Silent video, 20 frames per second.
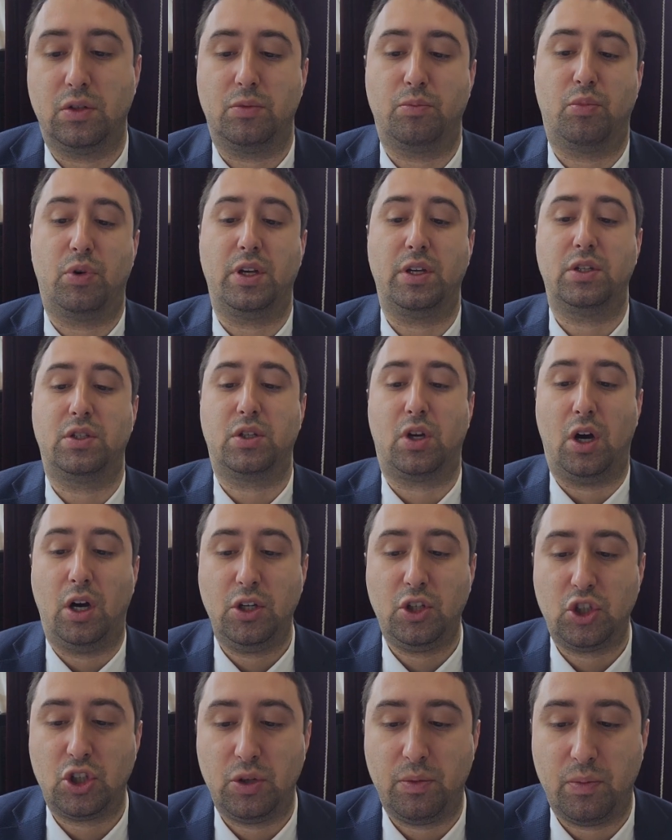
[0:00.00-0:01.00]
brings
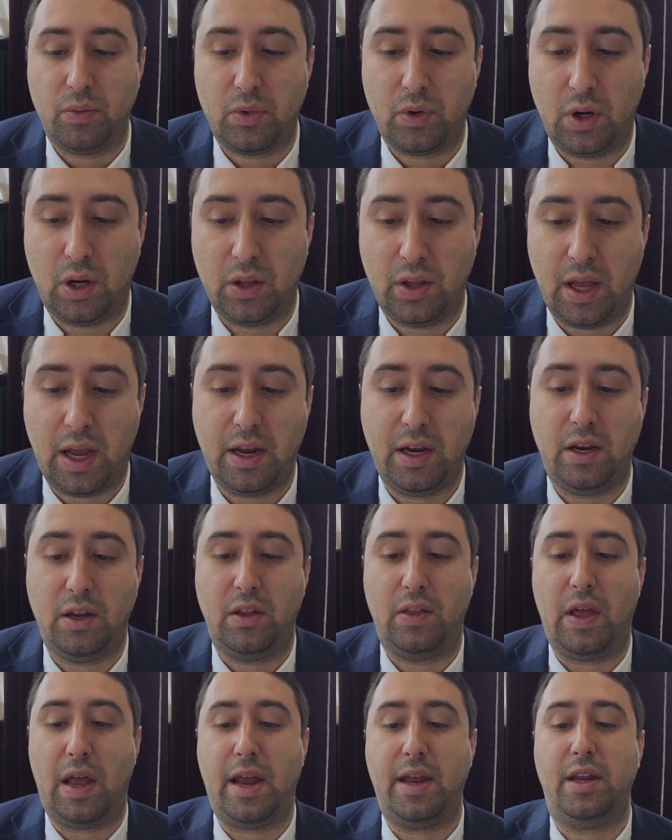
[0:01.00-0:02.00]
kachim. On the
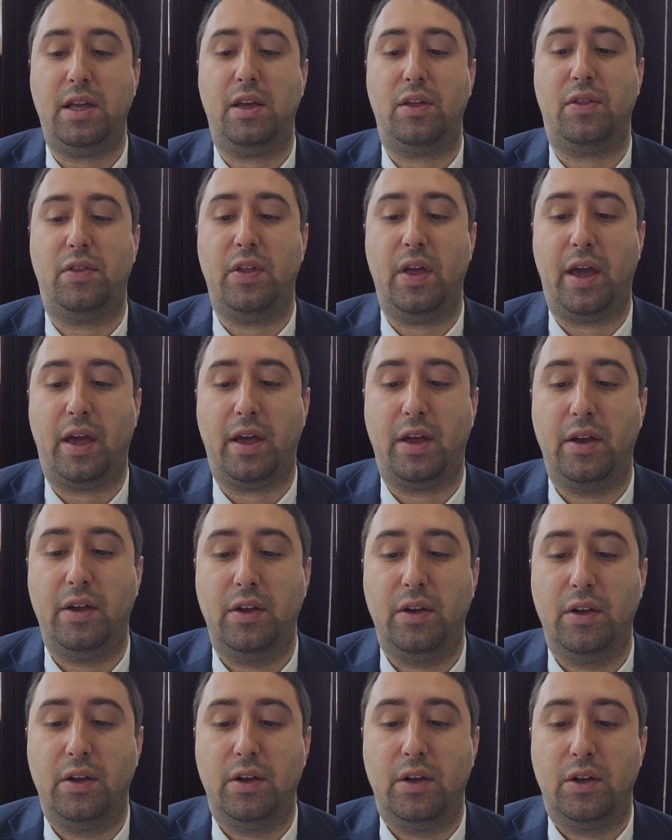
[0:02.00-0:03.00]
80th day,
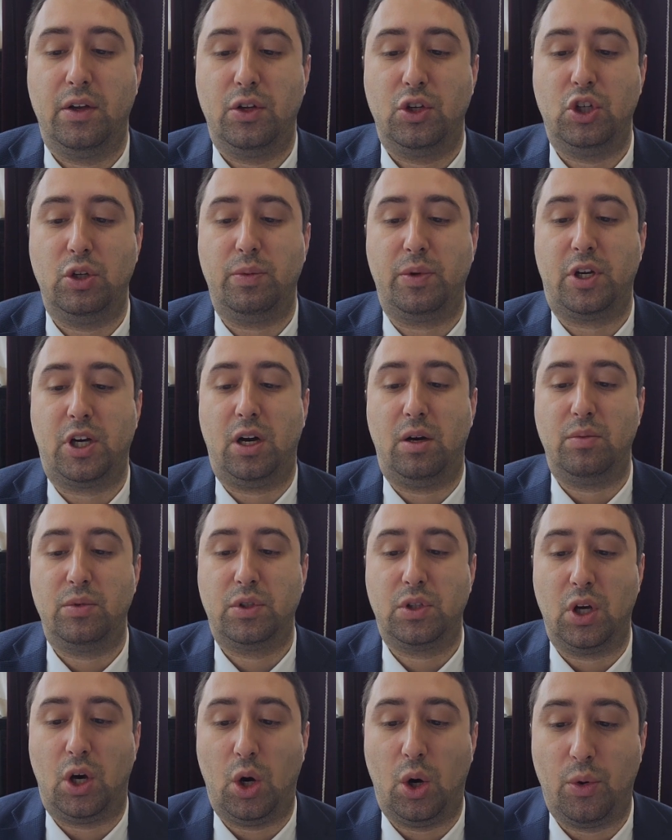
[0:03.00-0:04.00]
she becomes
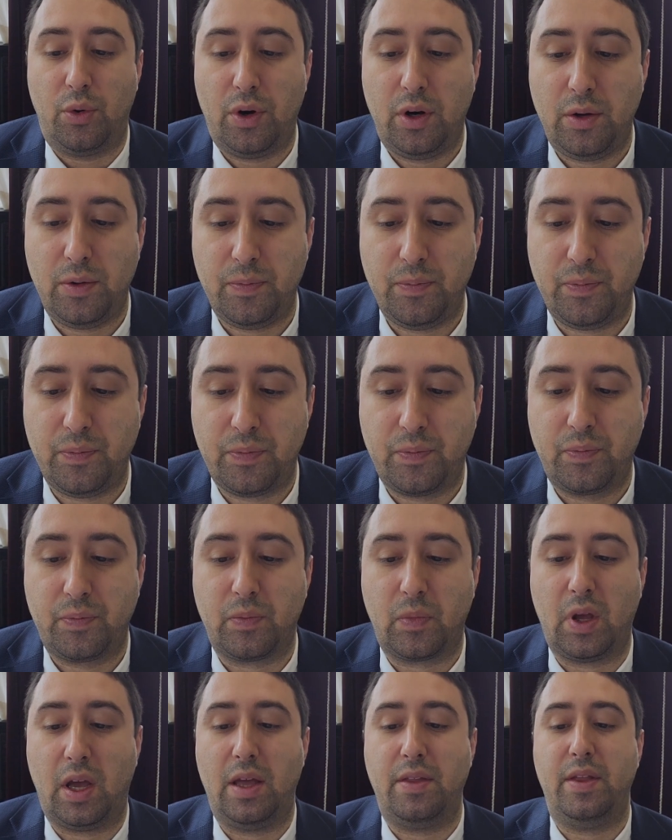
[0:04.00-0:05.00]
tahora,
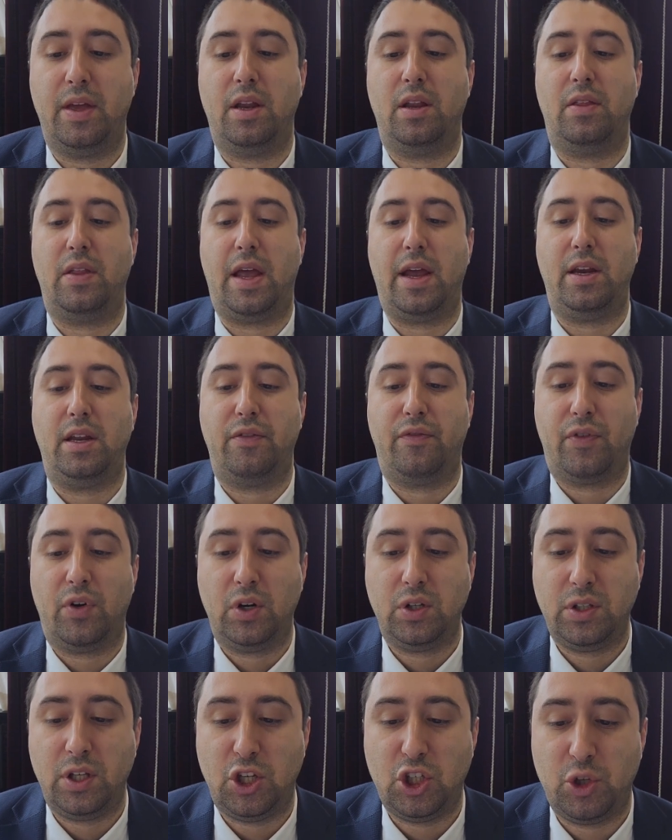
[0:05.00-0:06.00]
and then on the
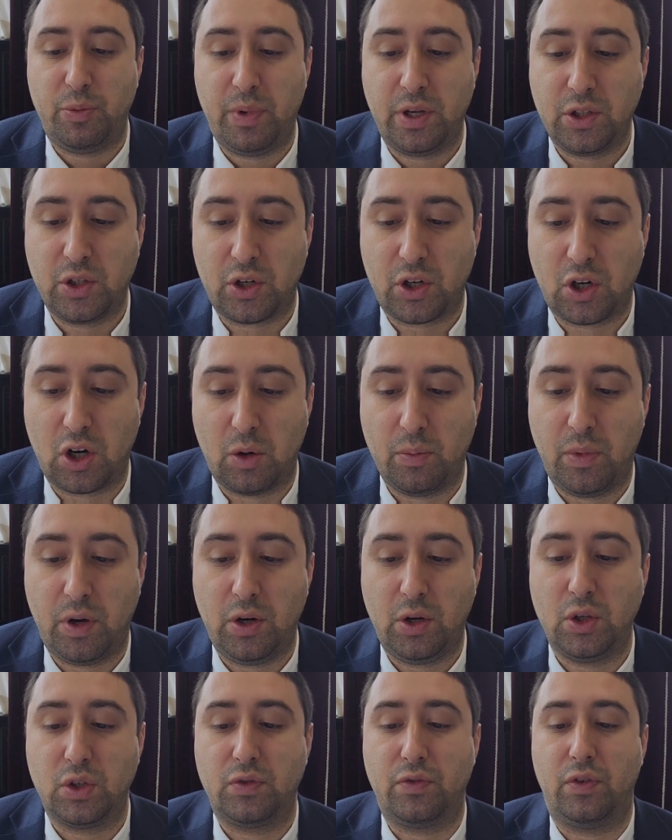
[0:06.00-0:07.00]
81st day, she brings her
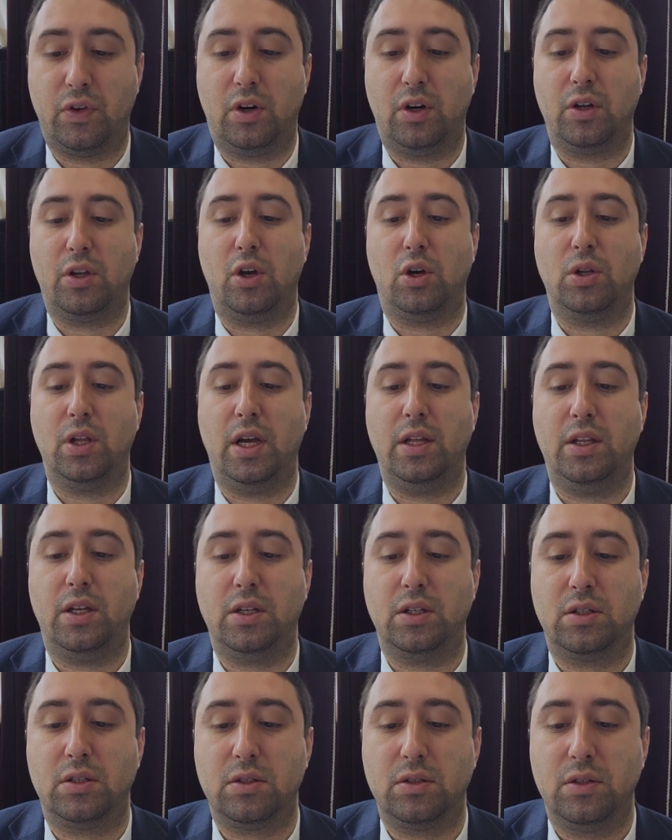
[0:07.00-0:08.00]
karbanos for
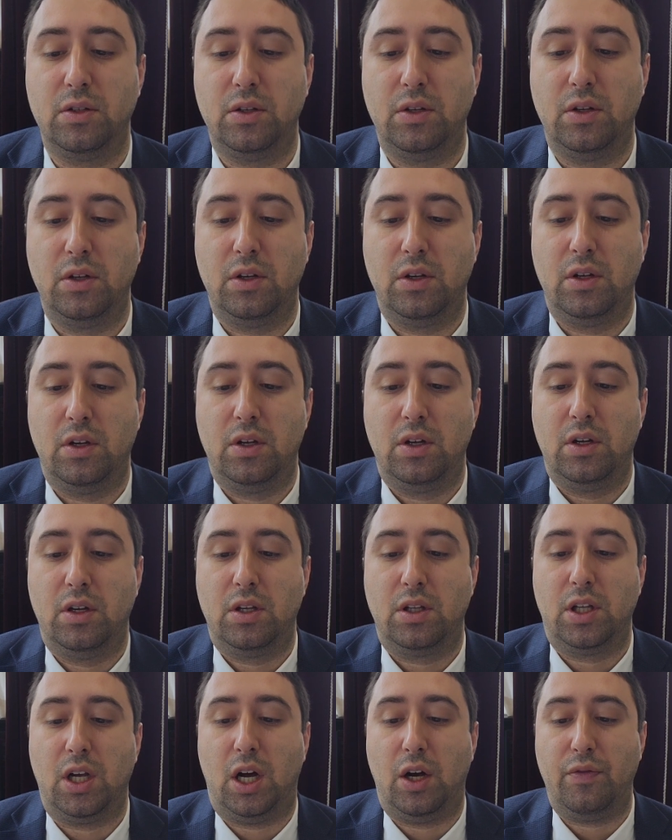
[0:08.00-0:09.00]
yoledes.
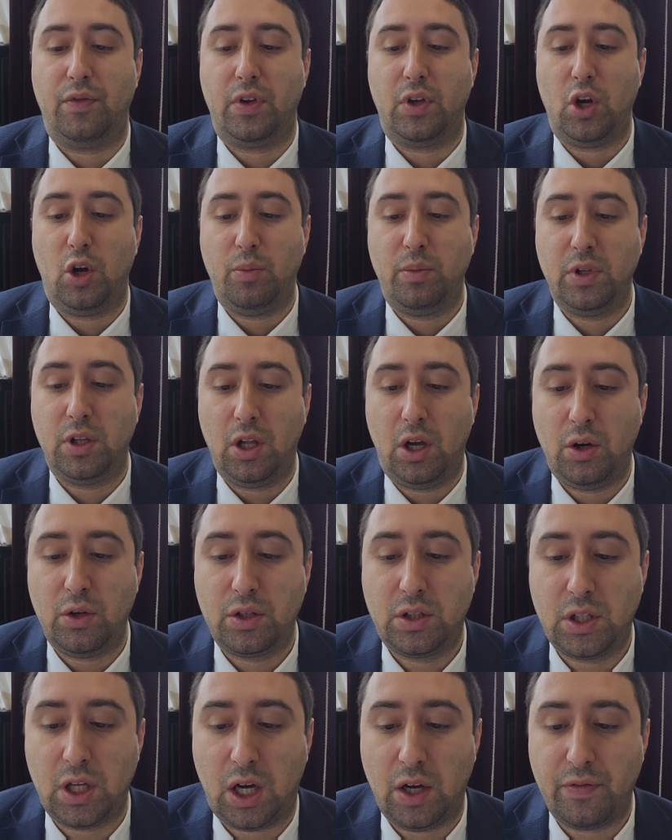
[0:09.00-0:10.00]
Tavi,
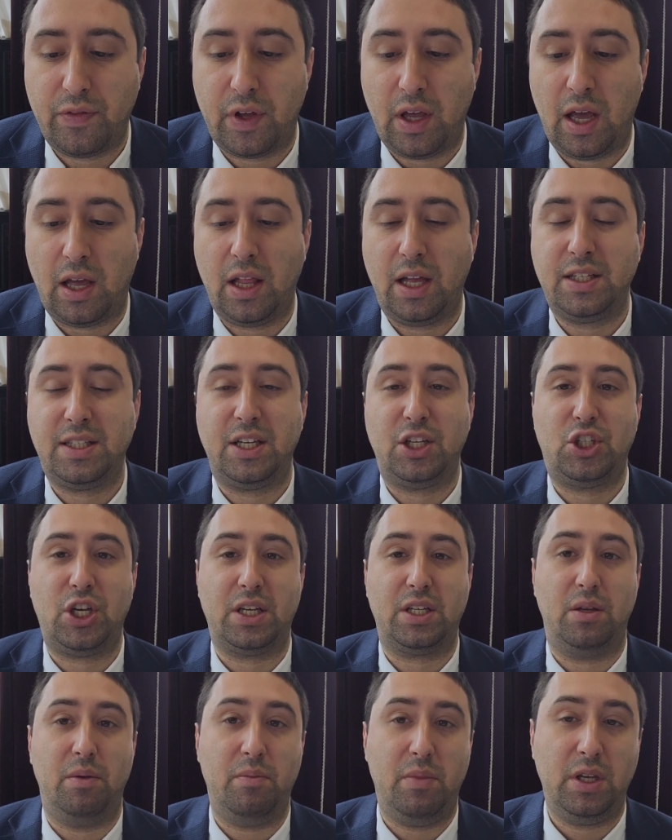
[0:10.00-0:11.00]
yomulos tavi. Let's say she
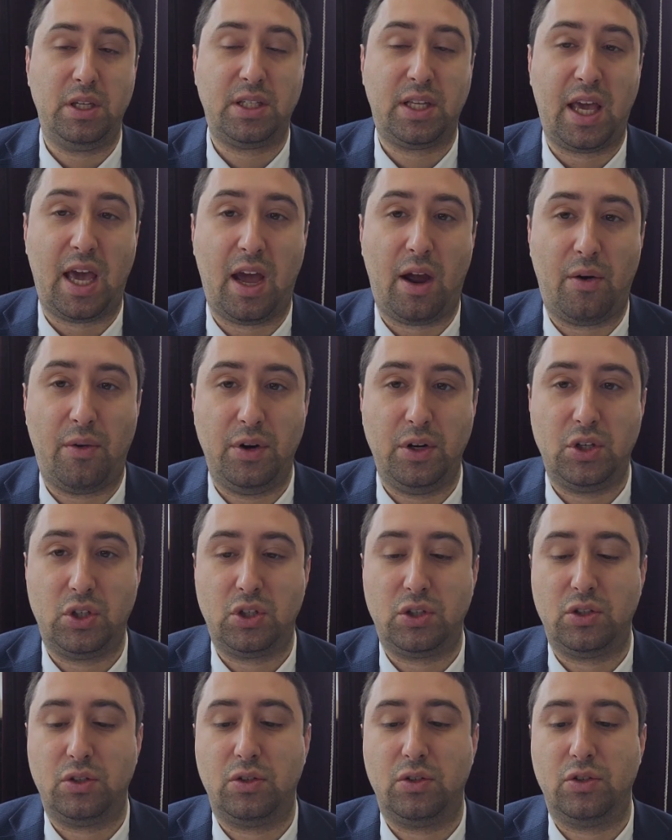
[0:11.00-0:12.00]
has a
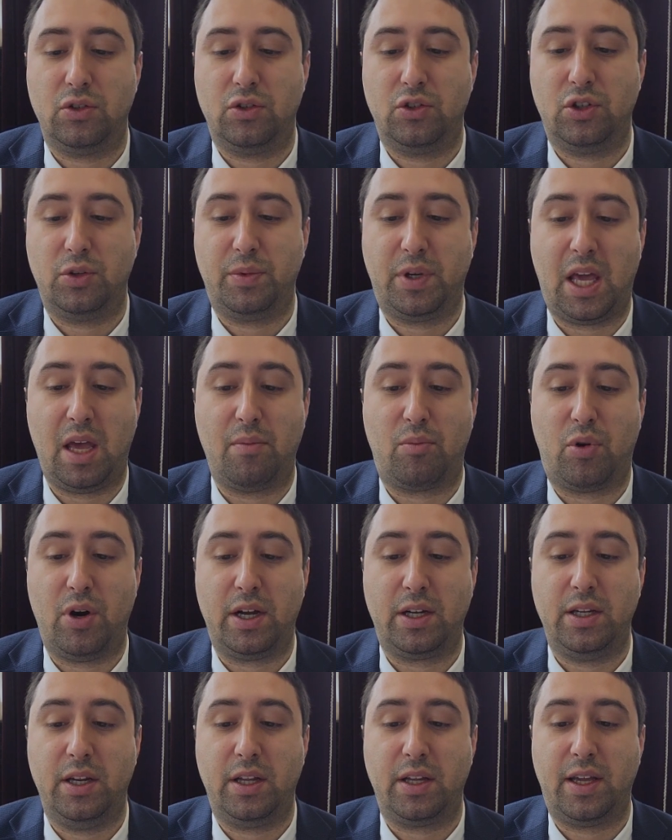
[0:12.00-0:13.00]
miscarriage. She became
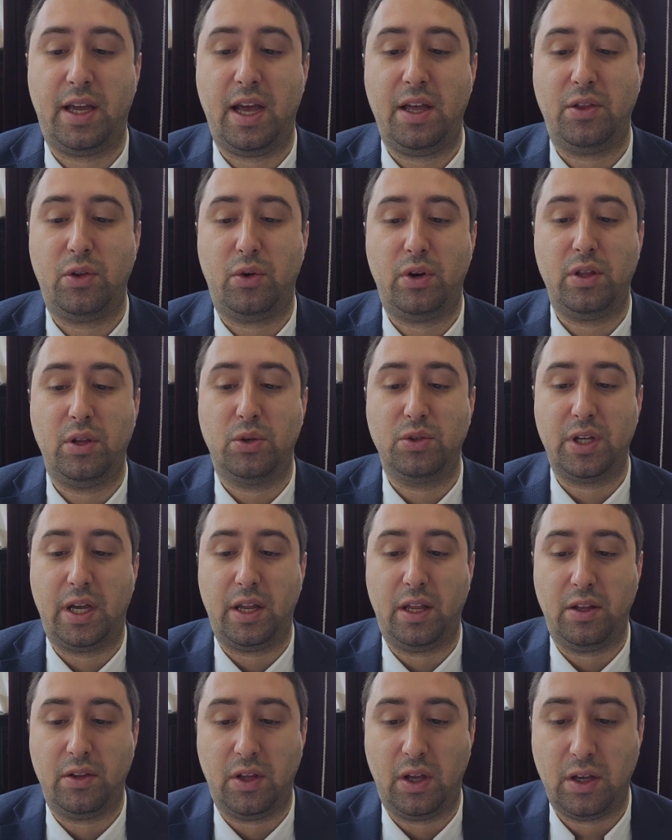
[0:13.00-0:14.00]
pregnant again during those
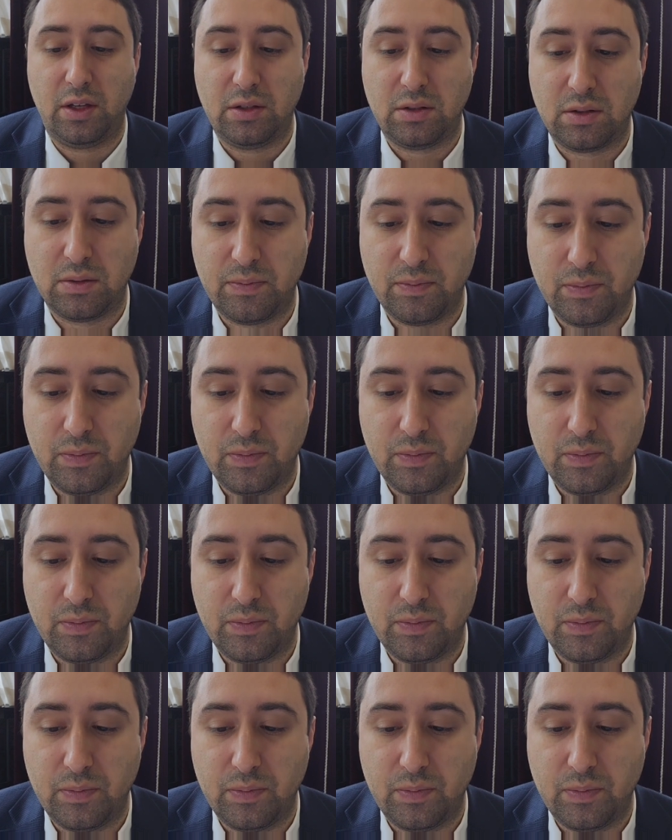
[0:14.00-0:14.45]
80 days,